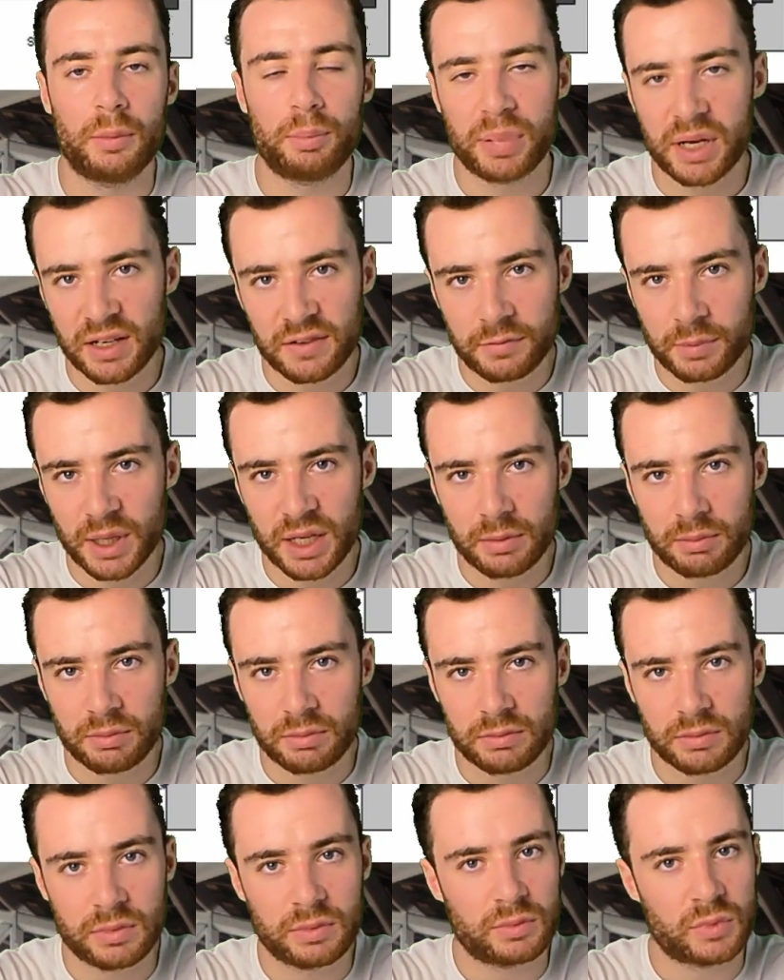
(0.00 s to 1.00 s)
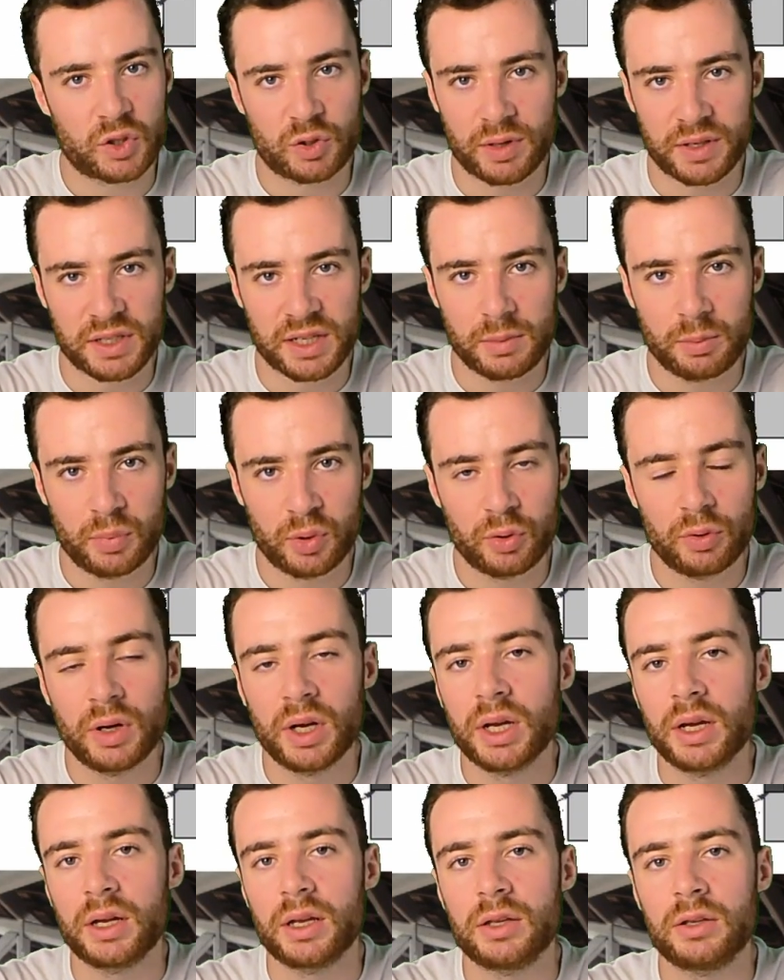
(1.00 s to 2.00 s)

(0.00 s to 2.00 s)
A plinth beam, it's quite simple.